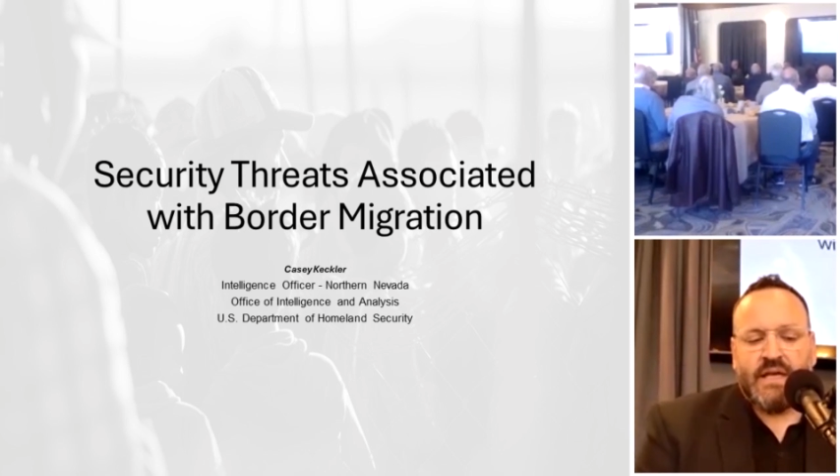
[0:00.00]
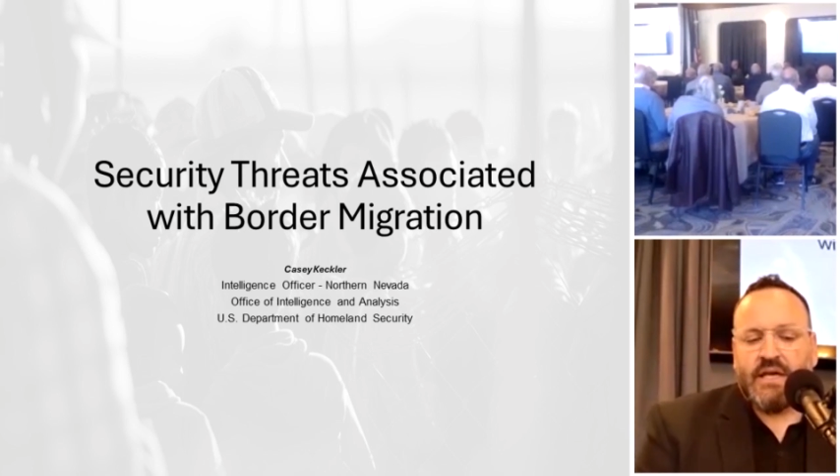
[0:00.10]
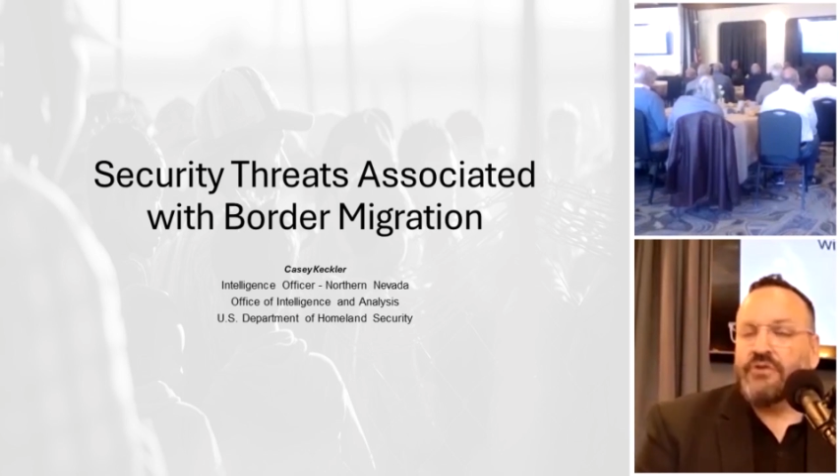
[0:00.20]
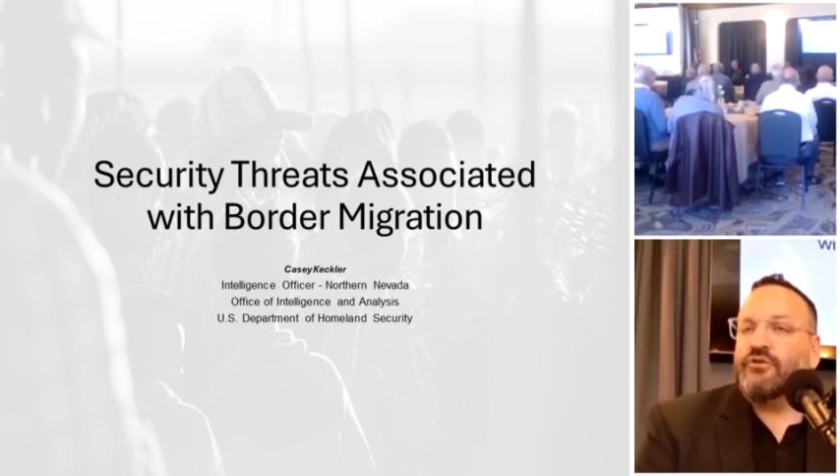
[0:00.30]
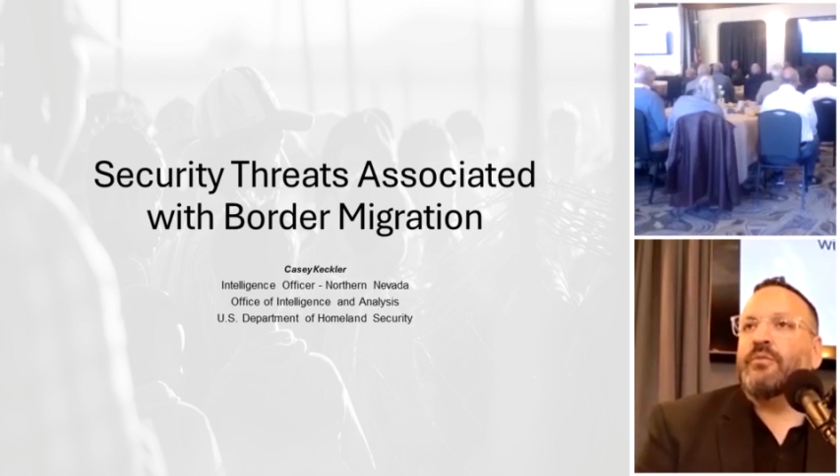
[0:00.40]

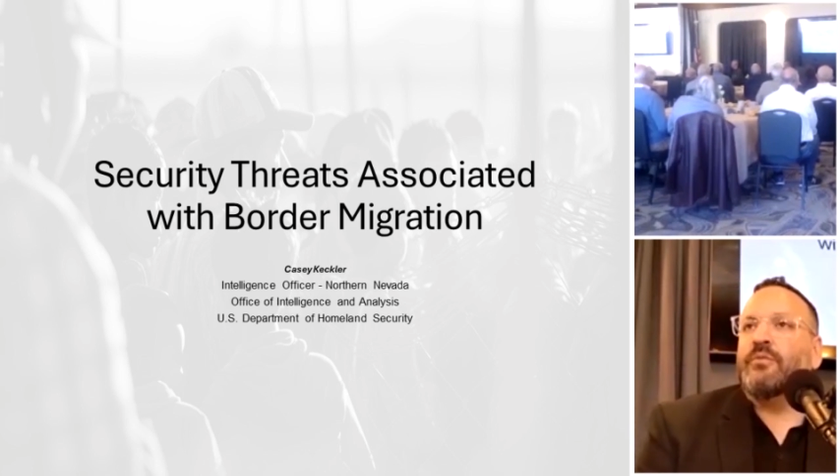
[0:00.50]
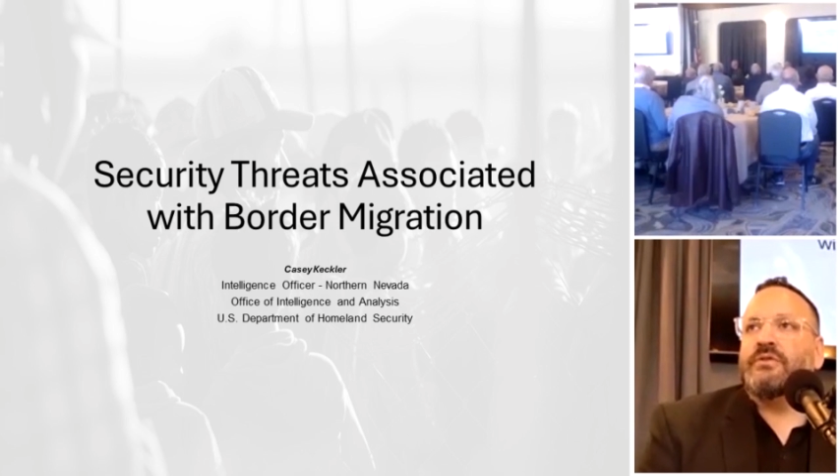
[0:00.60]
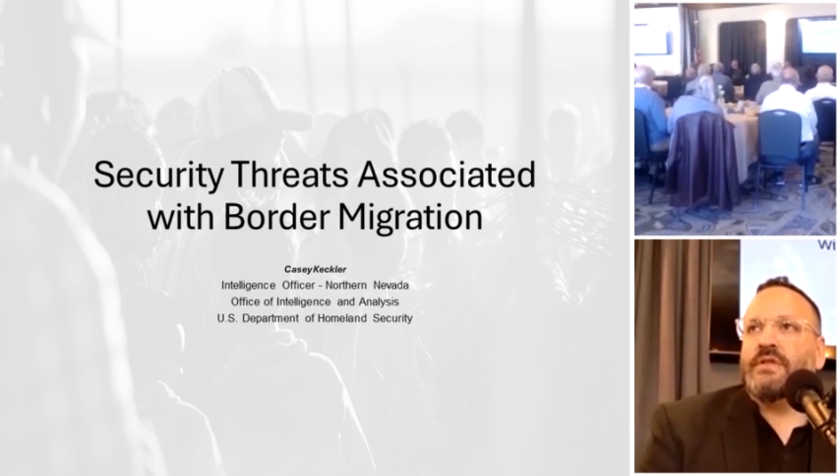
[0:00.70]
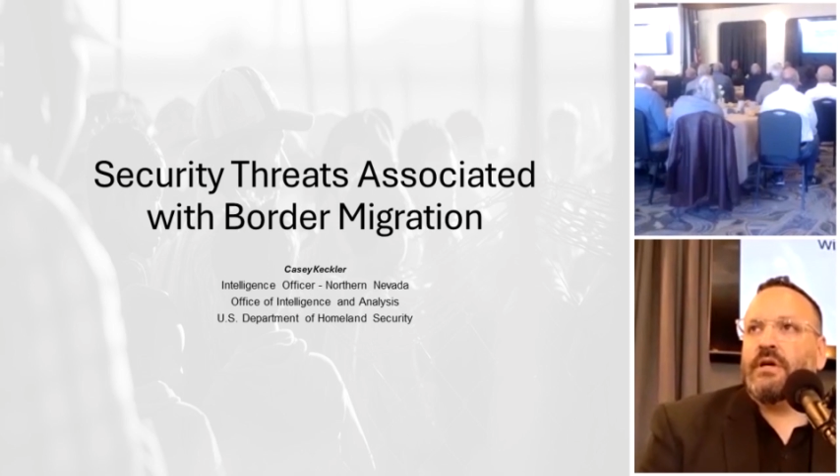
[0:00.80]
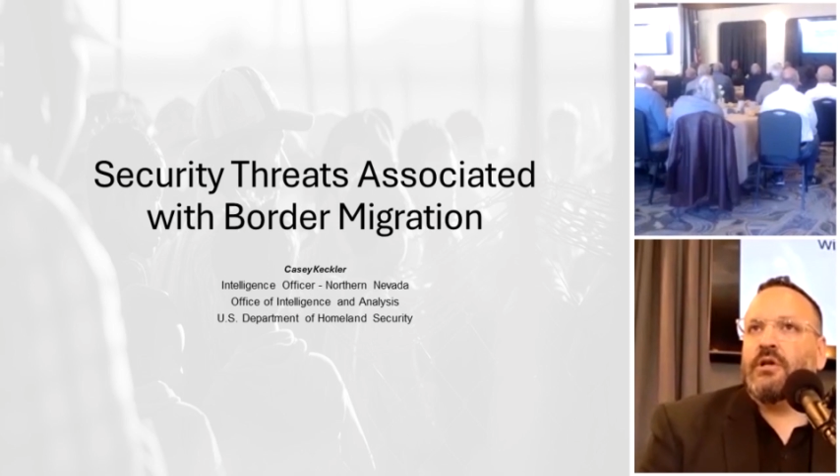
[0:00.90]
and contribute
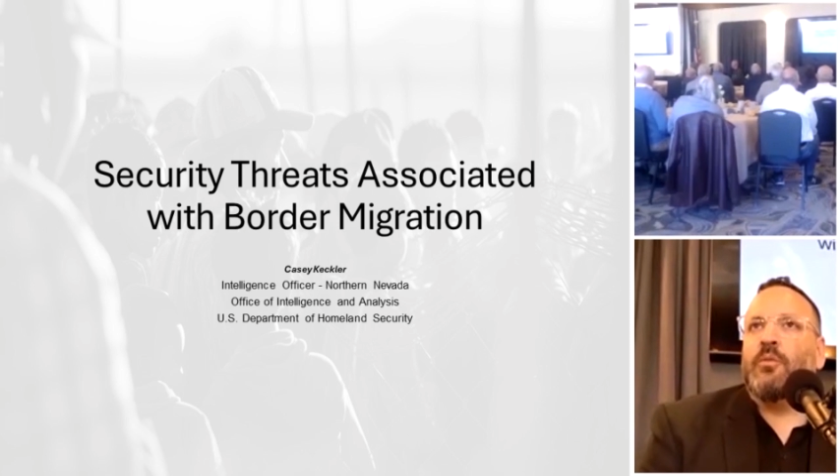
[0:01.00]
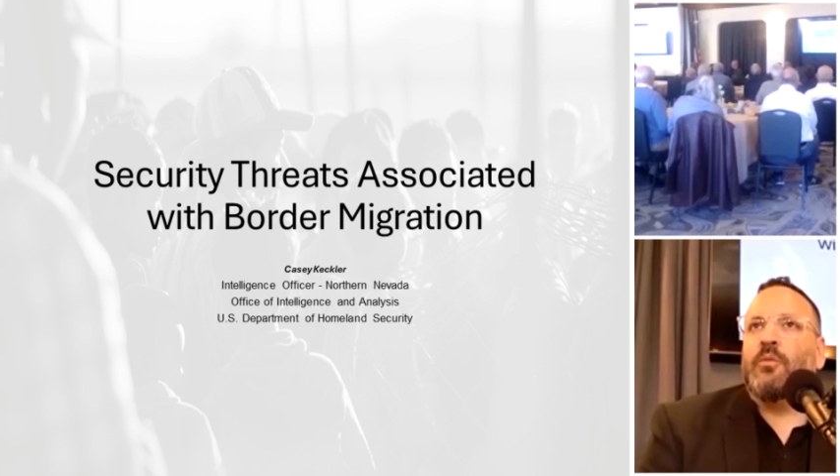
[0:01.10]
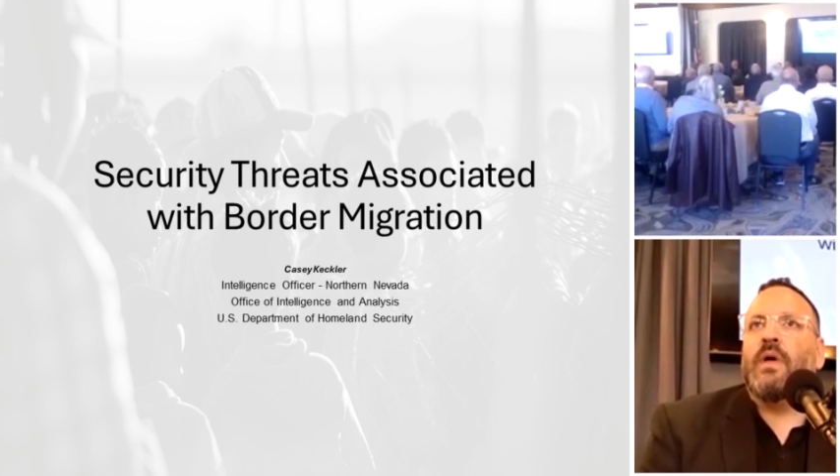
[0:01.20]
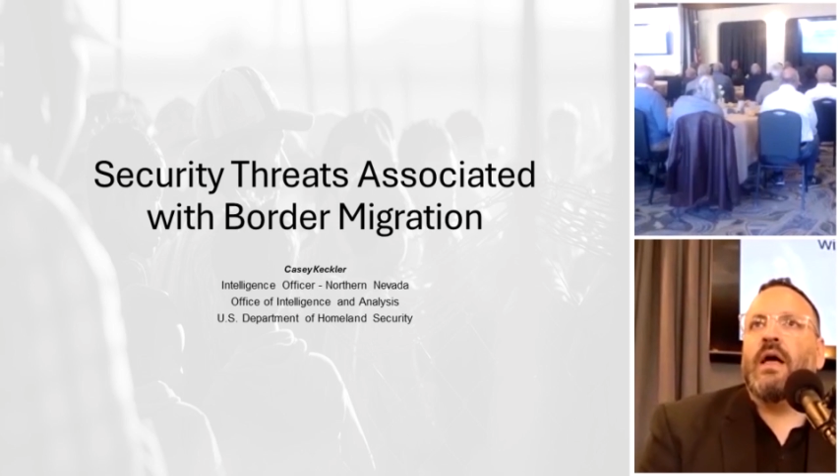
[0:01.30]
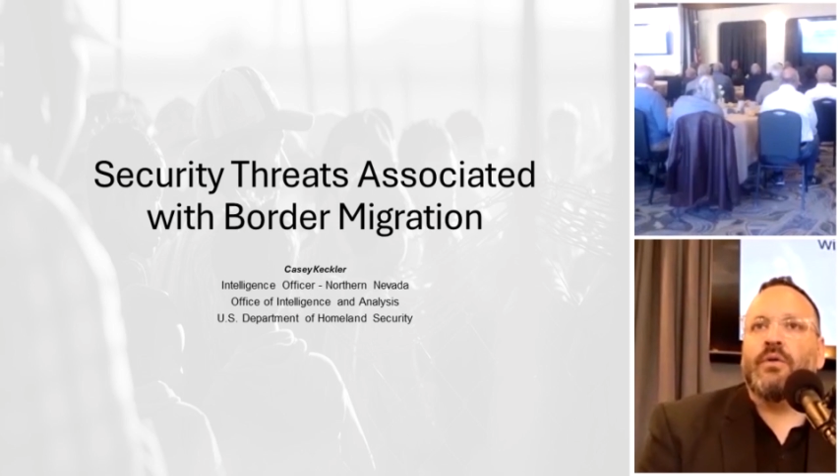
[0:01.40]
to the
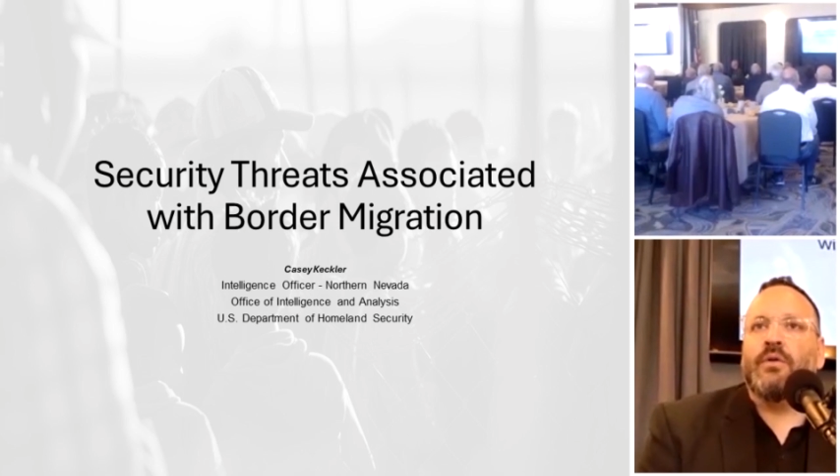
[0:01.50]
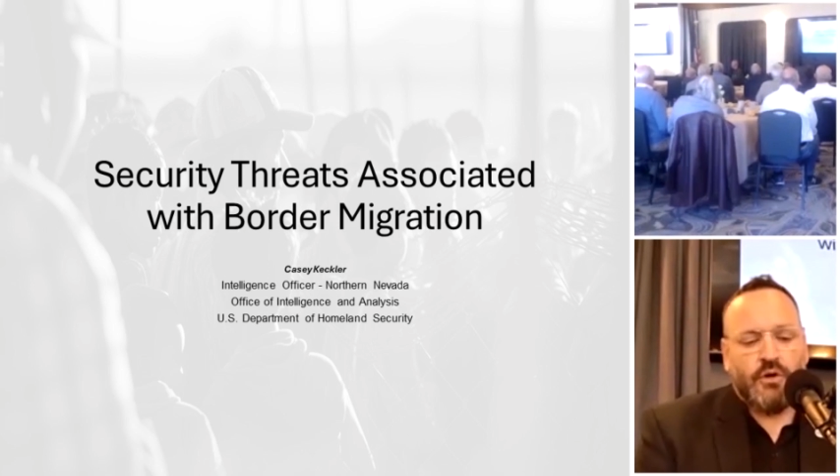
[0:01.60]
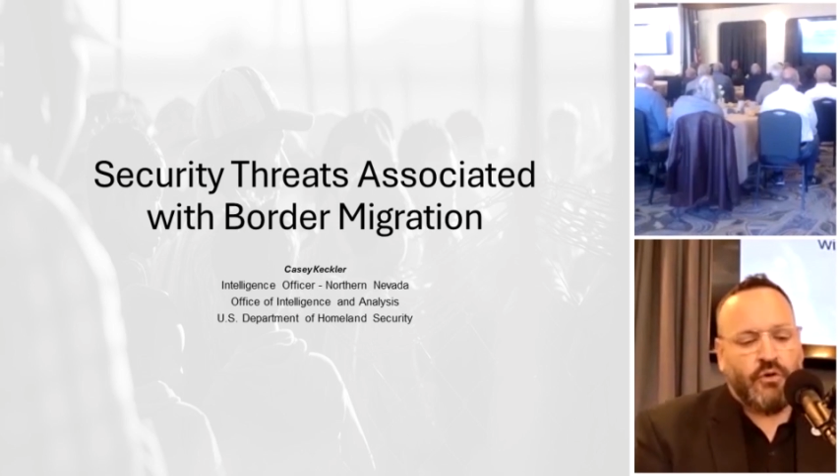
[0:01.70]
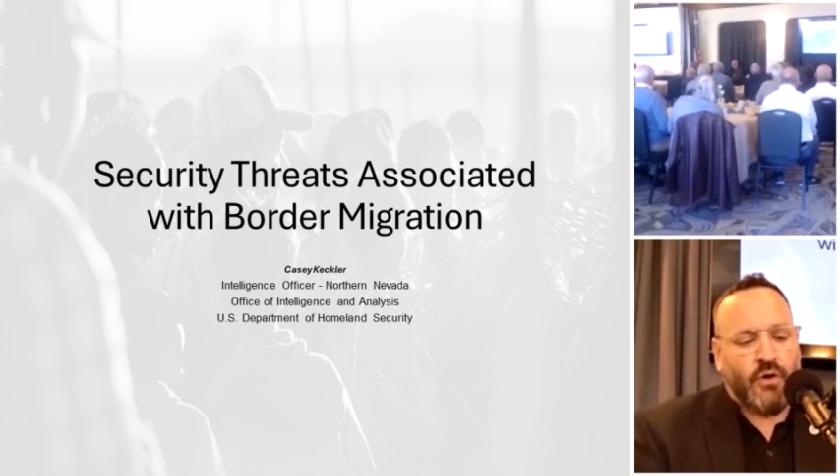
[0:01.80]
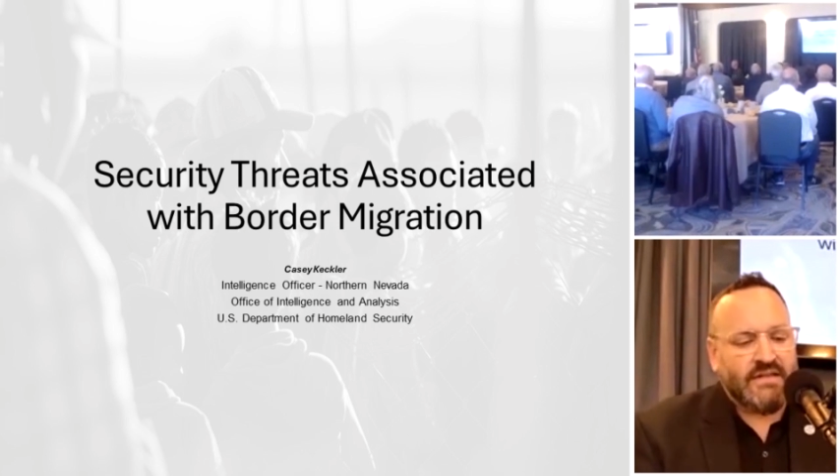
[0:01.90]
global health
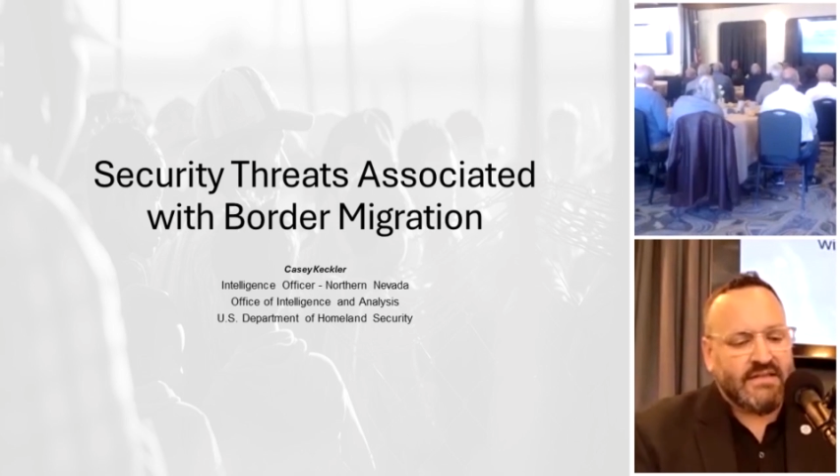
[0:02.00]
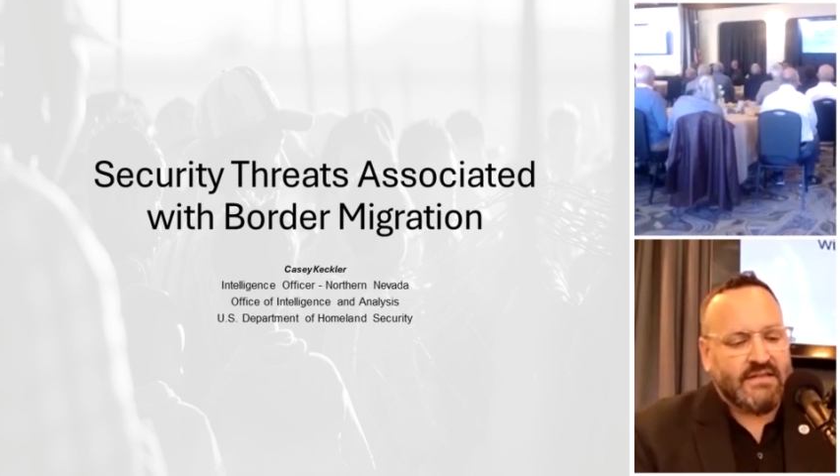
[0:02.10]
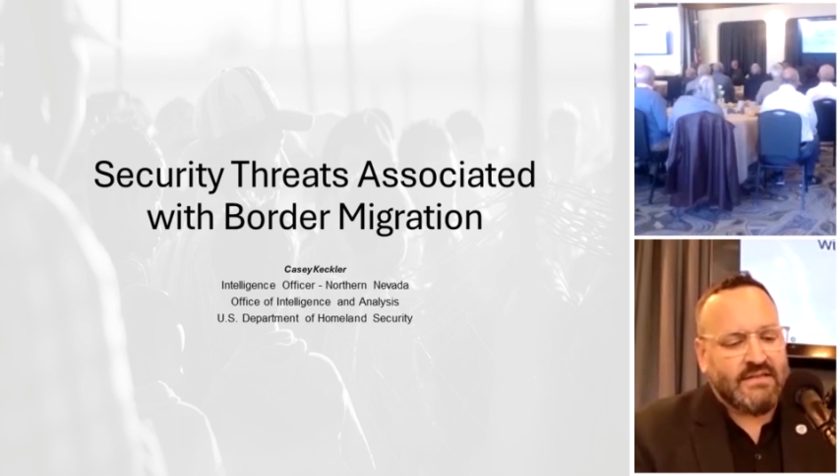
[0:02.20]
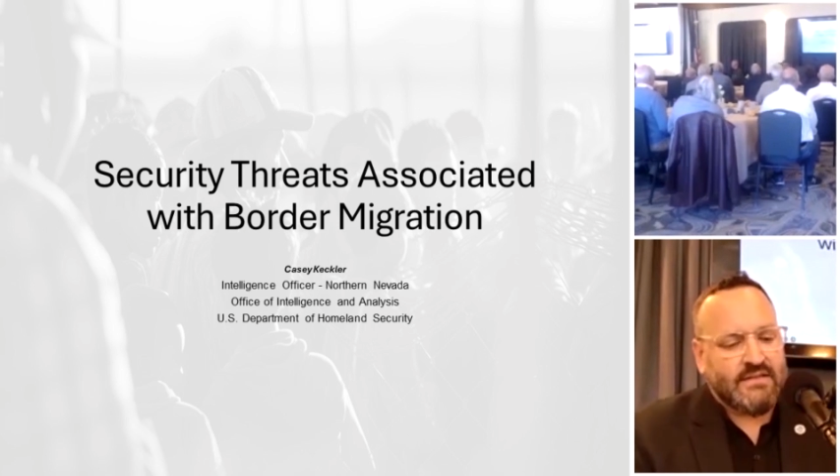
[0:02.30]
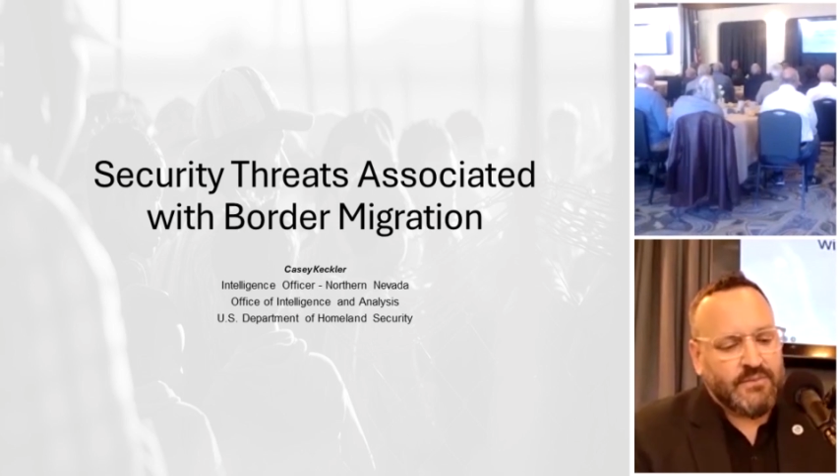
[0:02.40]

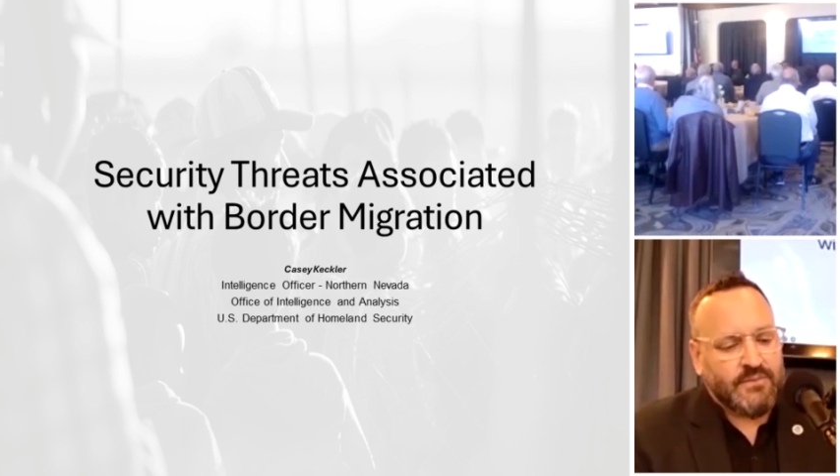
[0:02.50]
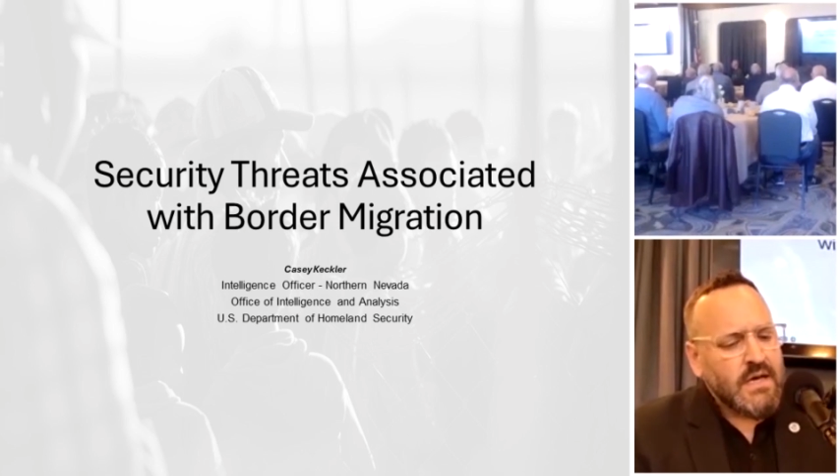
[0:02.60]
crisis.